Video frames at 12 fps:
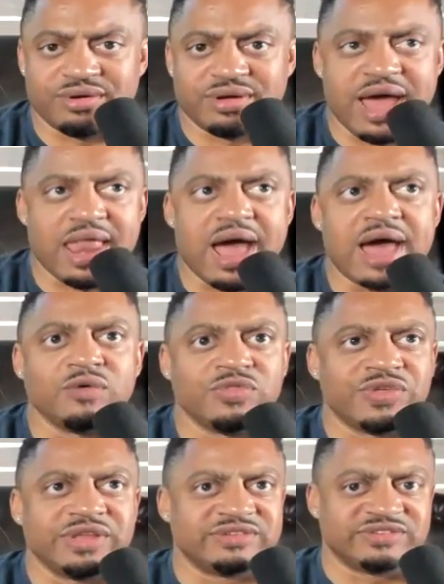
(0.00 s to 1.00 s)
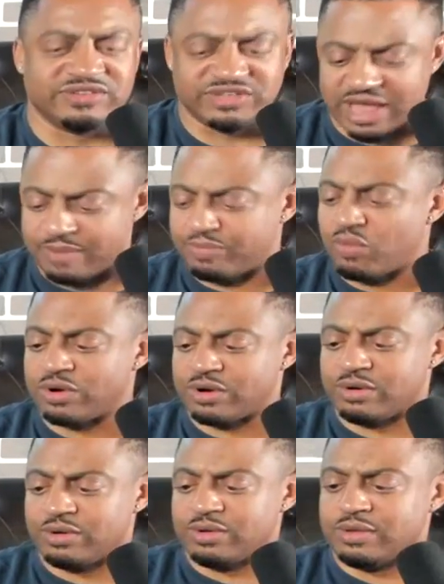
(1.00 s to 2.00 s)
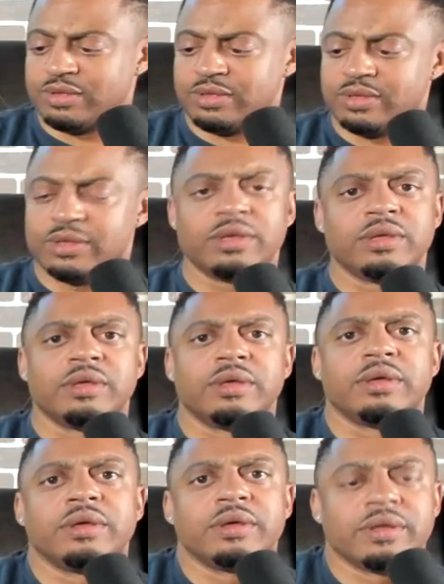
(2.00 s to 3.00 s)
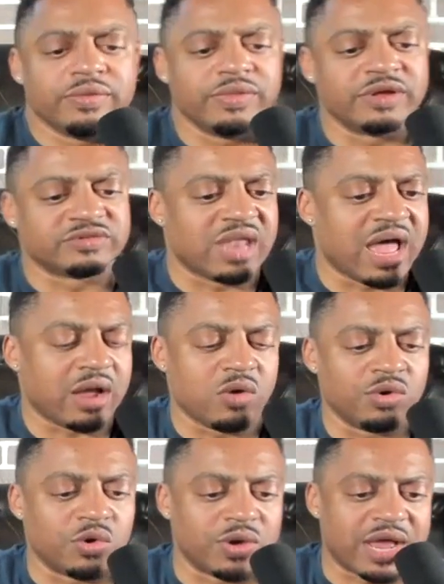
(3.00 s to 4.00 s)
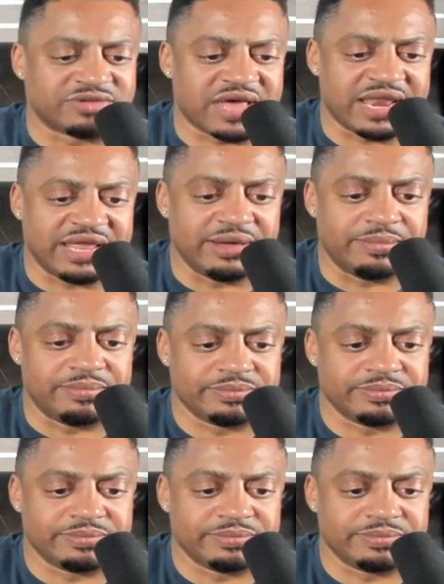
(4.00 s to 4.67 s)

I don't think this is Sean Porter. There's a lot going on outside of him.